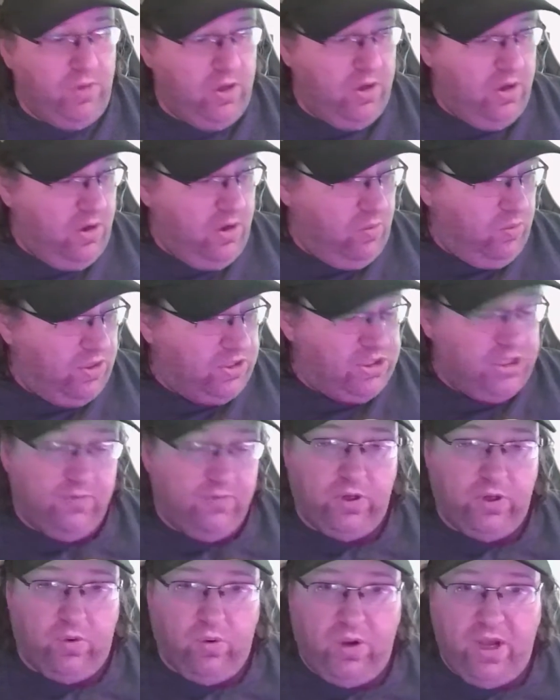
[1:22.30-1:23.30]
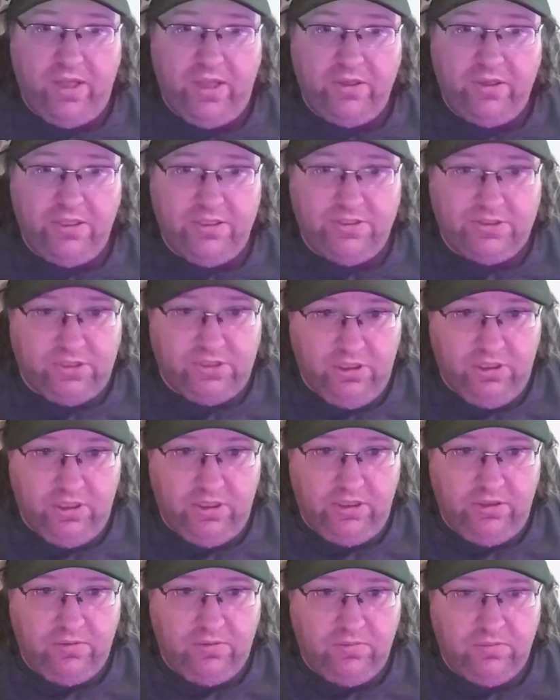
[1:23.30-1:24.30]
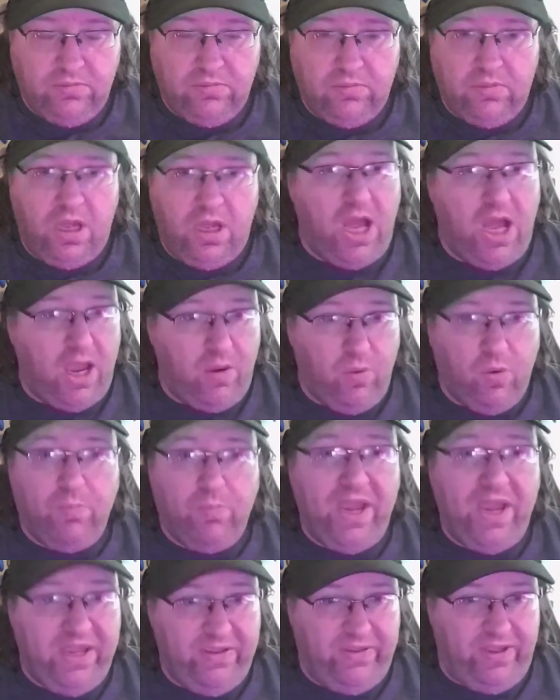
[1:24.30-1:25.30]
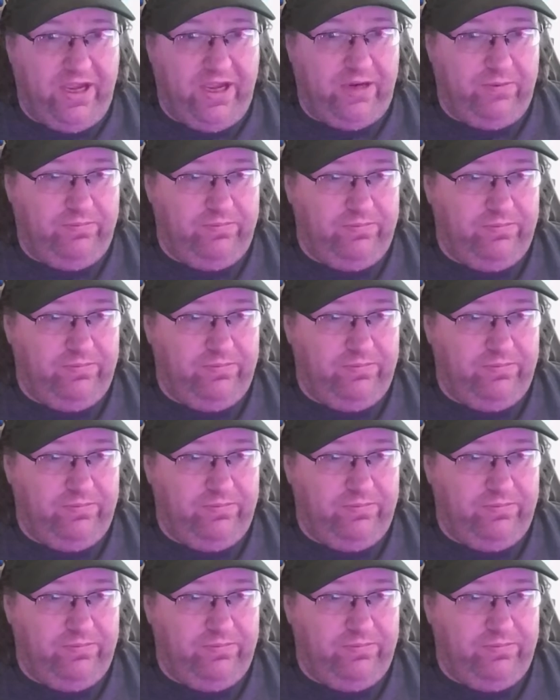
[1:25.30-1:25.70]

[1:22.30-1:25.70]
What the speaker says: Which, if the quality is good, I will pay that.